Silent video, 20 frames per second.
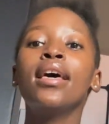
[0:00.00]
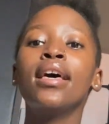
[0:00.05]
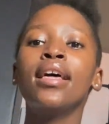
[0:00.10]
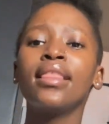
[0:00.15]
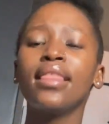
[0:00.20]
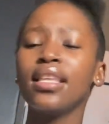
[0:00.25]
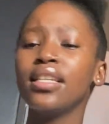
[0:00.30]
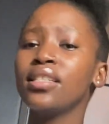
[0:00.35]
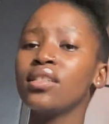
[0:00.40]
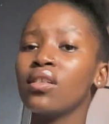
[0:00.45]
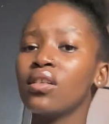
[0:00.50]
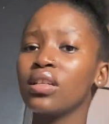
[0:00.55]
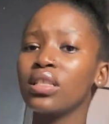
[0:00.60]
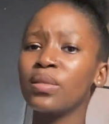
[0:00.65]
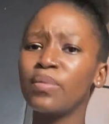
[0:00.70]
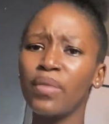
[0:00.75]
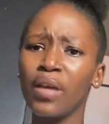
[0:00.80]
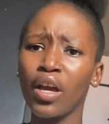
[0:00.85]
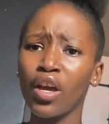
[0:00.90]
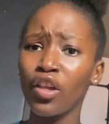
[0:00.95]
Then she asked
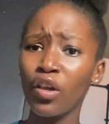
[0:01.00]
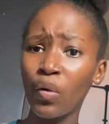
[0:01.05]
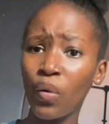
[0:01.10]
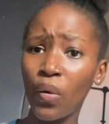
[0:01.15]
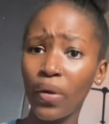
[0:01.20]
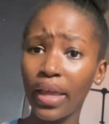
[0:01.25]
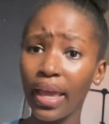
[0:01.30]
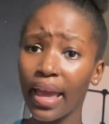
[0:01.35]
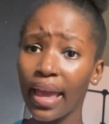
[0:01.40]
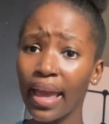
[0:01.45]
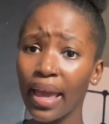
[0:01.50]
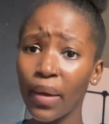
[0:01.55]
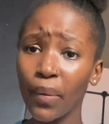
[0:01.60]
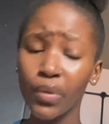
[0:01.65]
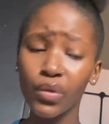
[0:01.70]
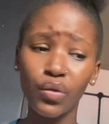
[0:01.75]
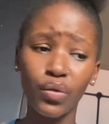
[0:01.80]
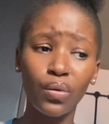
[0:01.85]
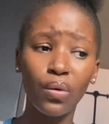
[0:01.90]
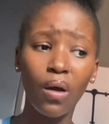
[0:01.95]
me, are you okay?
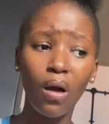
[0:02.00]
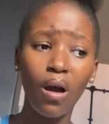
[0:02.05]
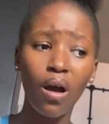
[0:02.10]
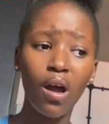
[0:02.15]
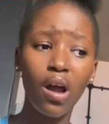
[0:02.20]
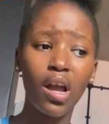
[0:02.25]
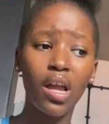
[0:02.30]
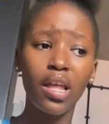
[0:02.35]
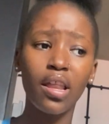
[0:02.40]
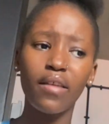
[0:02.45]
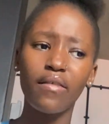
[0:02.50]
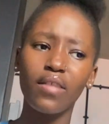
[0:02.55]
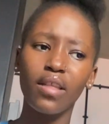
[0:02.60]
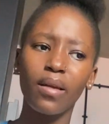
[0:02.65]
What's wrong?